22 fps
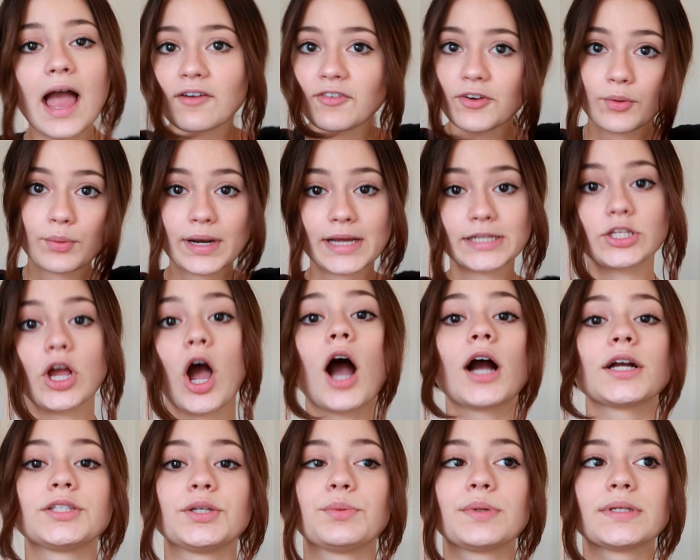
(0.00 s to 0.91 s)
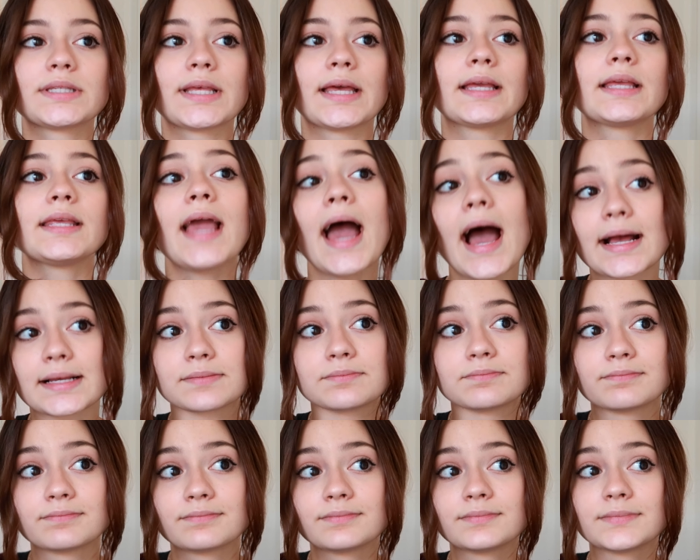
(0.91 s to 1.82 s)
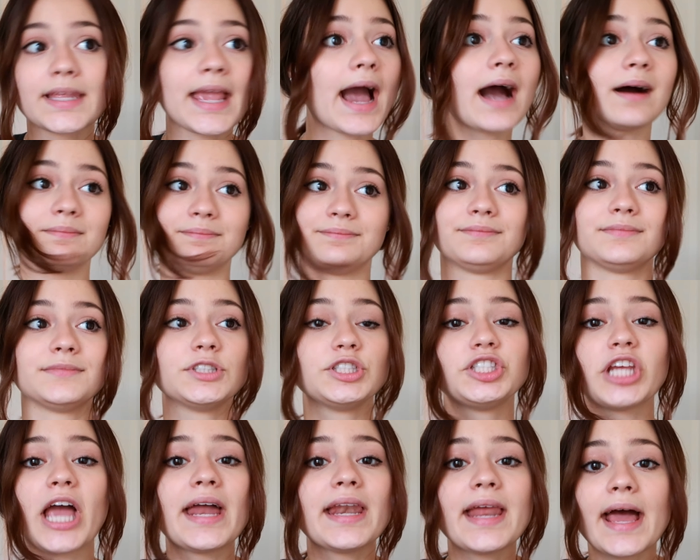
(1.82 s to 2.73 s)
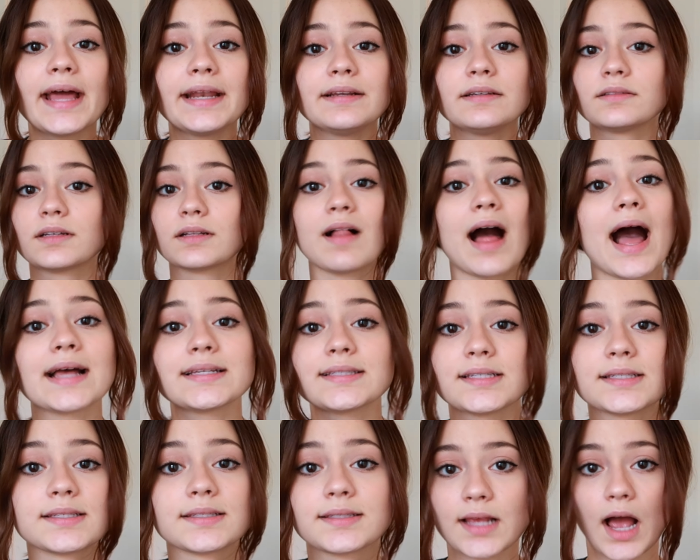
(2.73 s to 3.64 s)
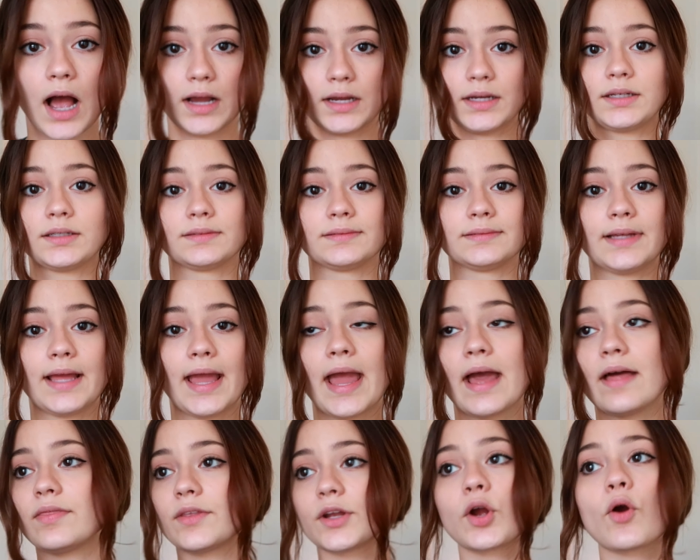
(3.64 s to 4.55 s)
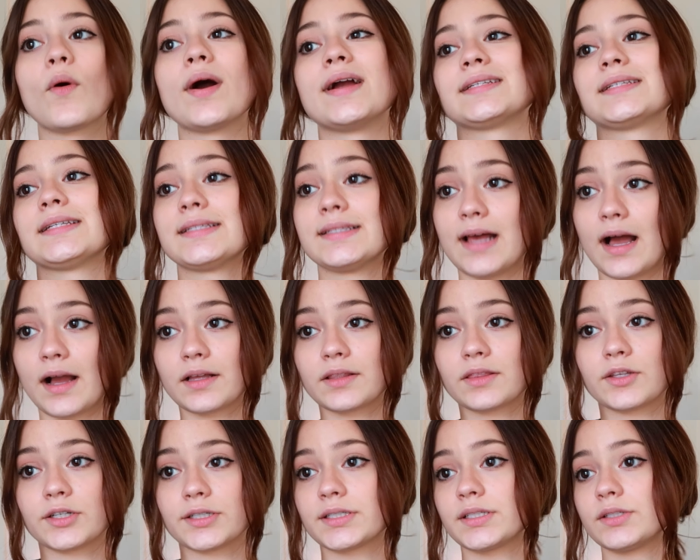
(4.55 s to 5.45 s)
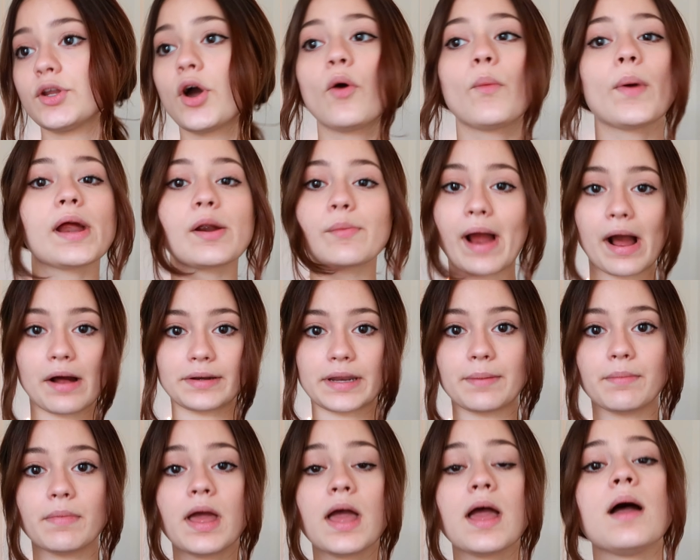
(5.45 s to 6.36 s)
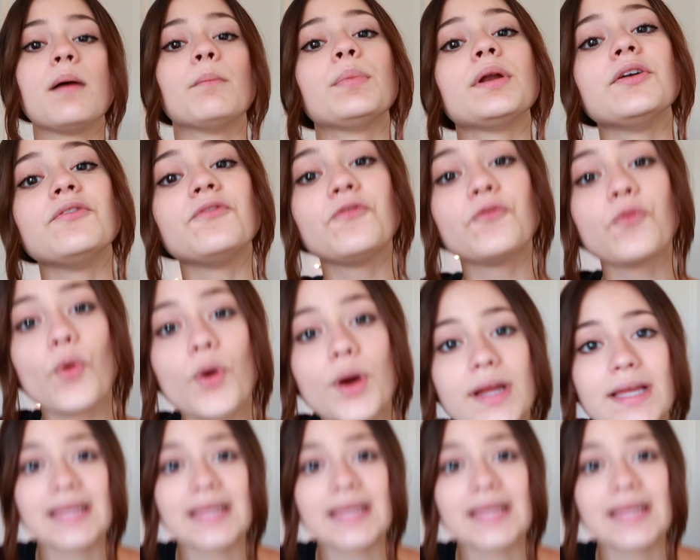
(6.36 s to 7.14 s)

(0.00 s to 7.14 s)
Everyone I talked to was like, yeah, gen ed classes suck. And they're going to suck. There's no way around them. But in 4